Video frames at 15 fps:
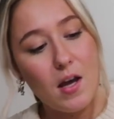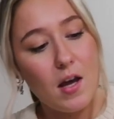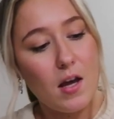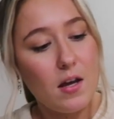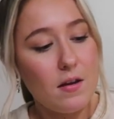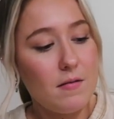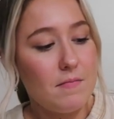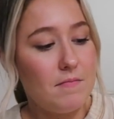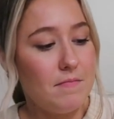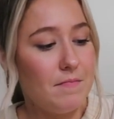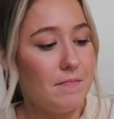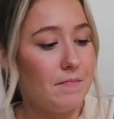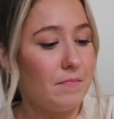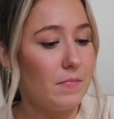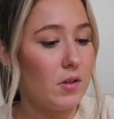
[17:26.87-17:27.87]
Um,
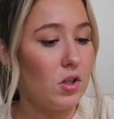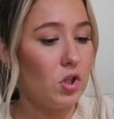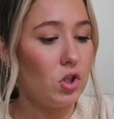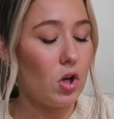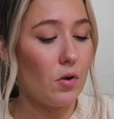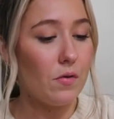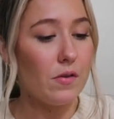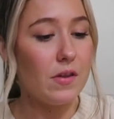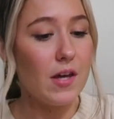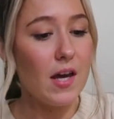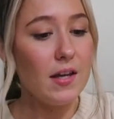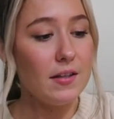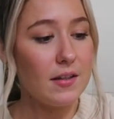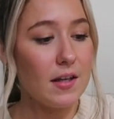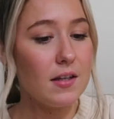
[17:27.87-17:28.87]
so
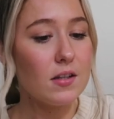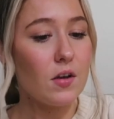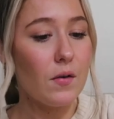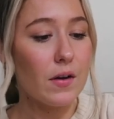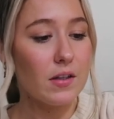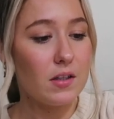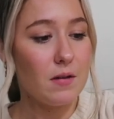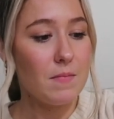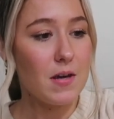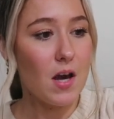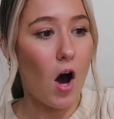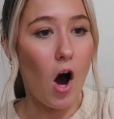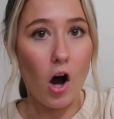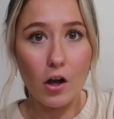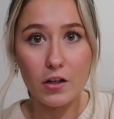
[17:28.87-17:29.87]
this is going to be
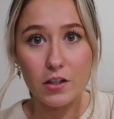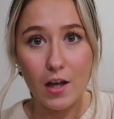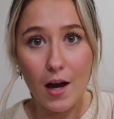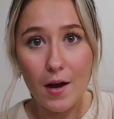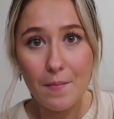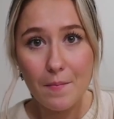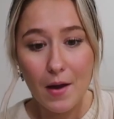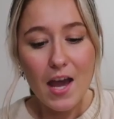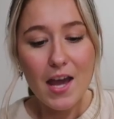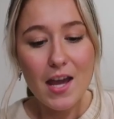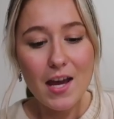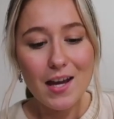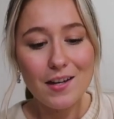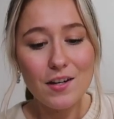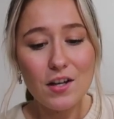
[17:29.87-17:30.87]
awesome.
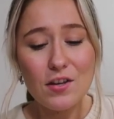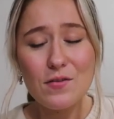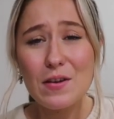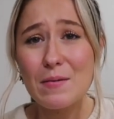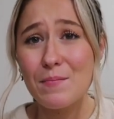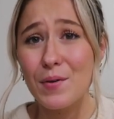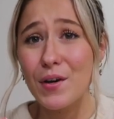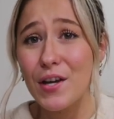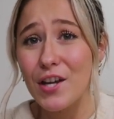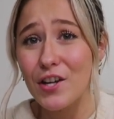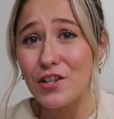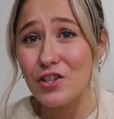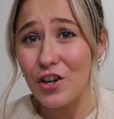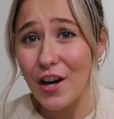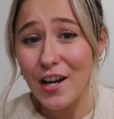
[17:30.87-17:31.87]
And you can put your
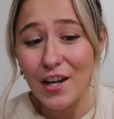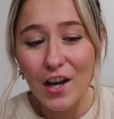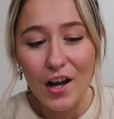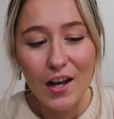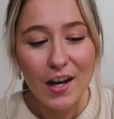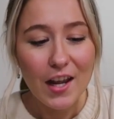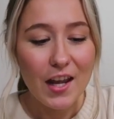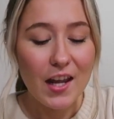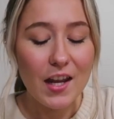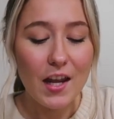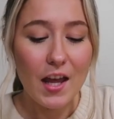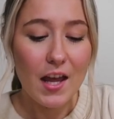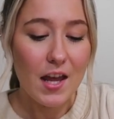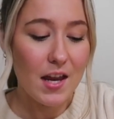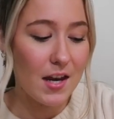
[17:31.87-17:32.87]
drink on
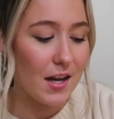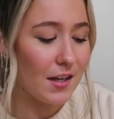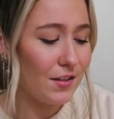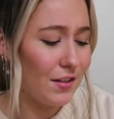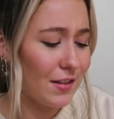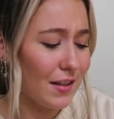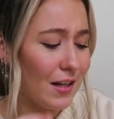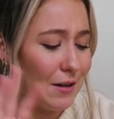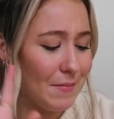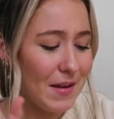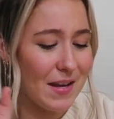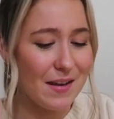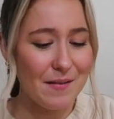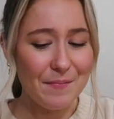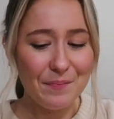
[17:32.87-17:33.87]
it and it's just gonna
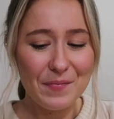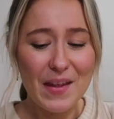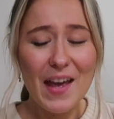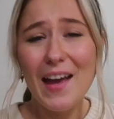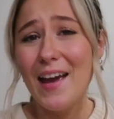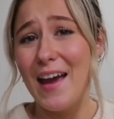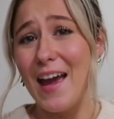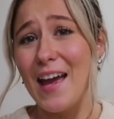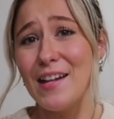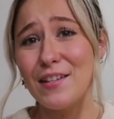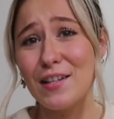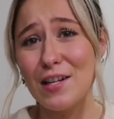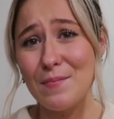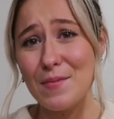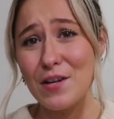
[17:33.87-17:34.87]
be it's
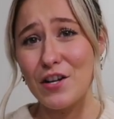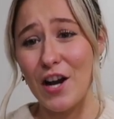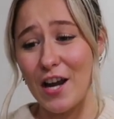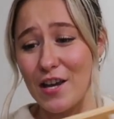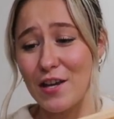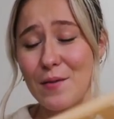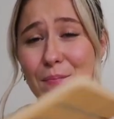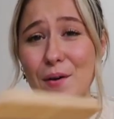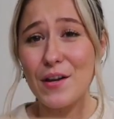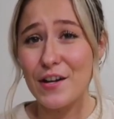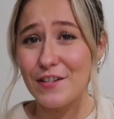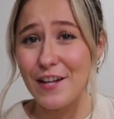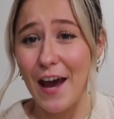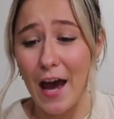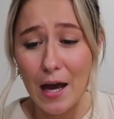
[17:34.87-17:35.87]
gonna be great. You can put your
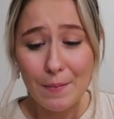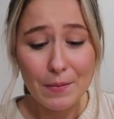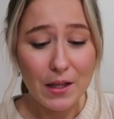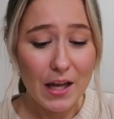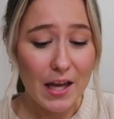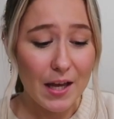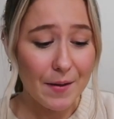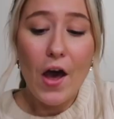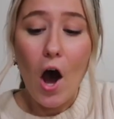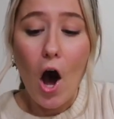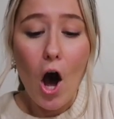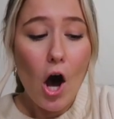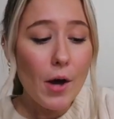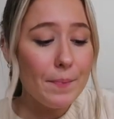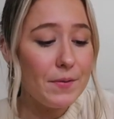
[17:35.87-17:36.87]
tablet. The
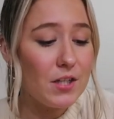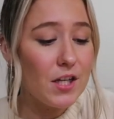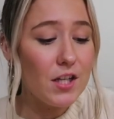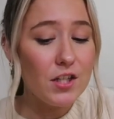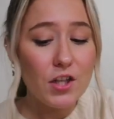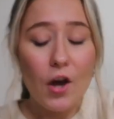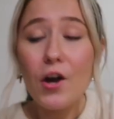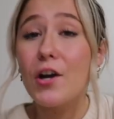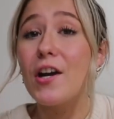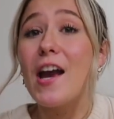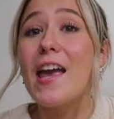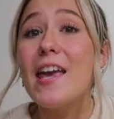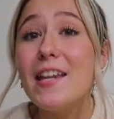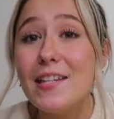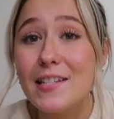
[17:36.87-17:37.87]
options are
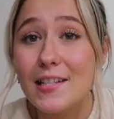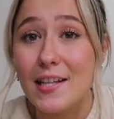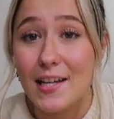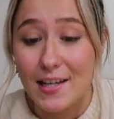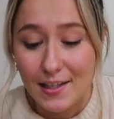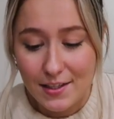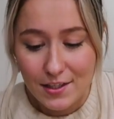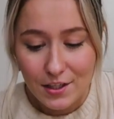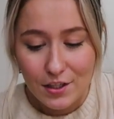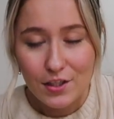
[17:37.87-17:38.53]
endless.